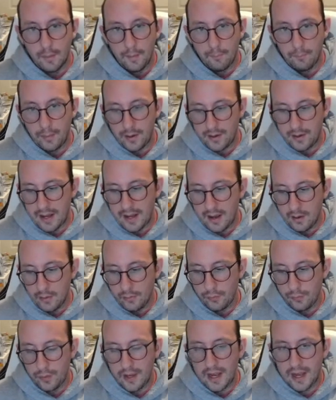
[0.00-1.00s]
But now
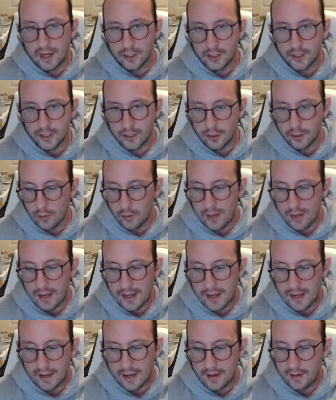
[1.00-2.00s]
if we actually go
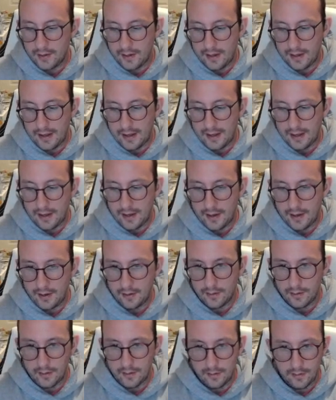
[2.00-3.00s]
ahead
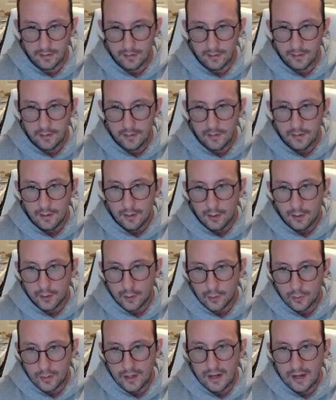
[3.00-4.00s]
and
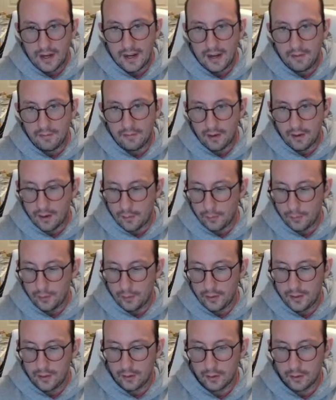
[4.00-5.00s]
create a variable
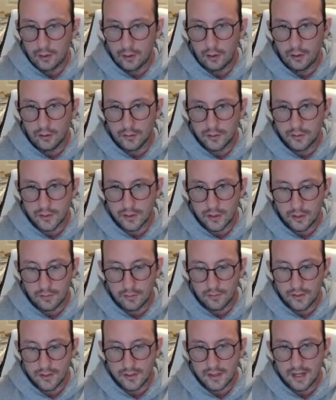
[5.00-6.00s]
here called
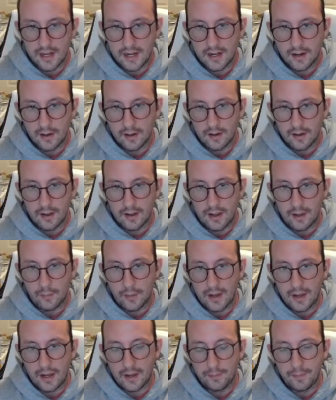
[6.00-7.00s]
service data, and
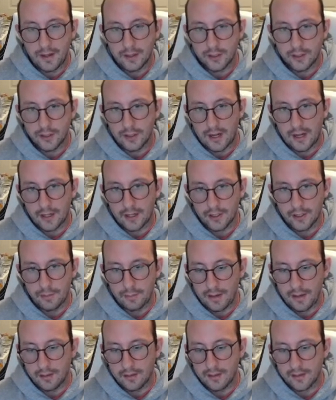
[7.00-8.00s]
we actually
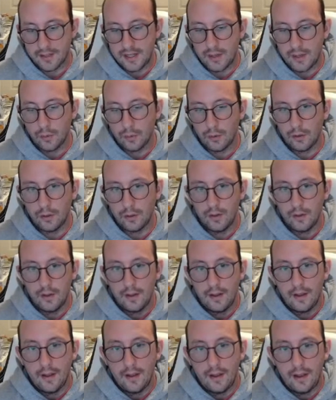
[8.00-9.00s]
make this equal
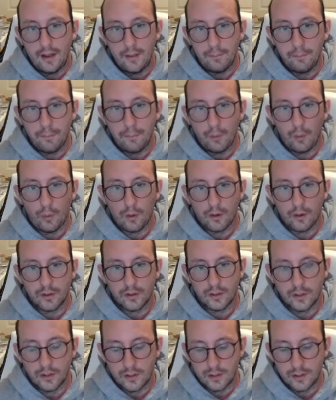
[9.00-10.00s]
import
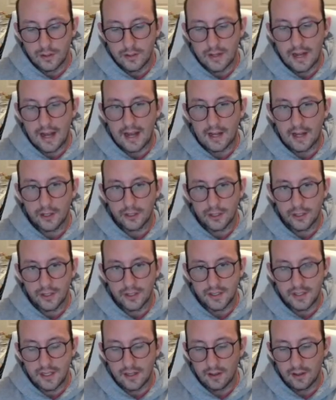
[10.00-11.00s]
dash
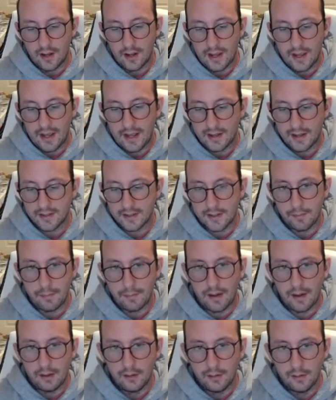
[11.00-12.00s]
C L I X M
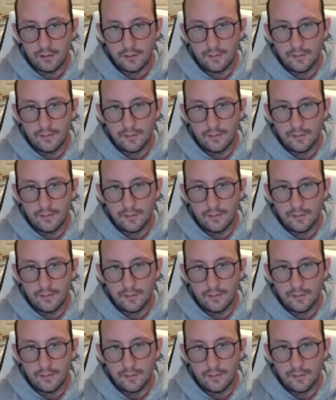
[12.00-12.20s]
L,